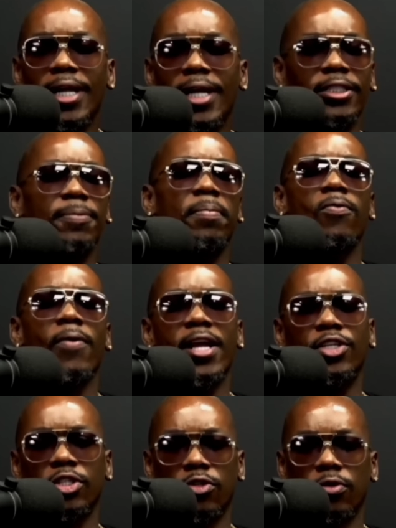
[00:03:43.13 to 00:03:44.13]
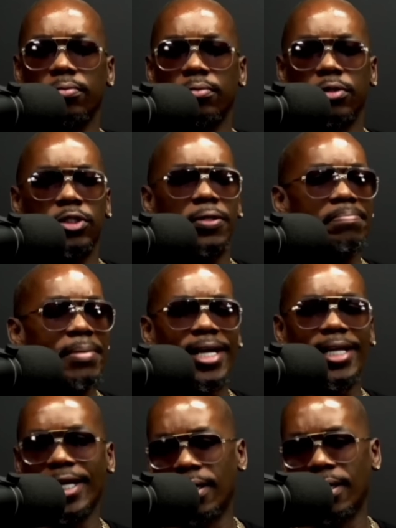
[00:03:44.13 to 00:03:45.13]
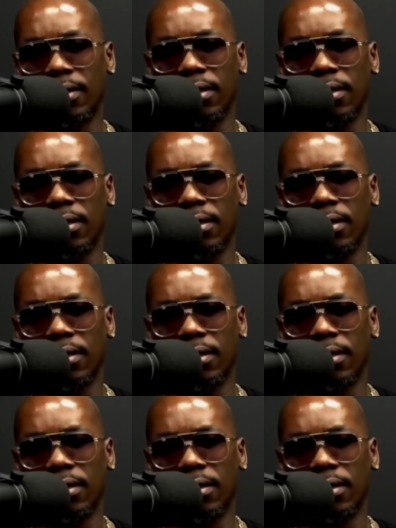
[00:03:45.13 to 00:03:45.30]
inspirational to many,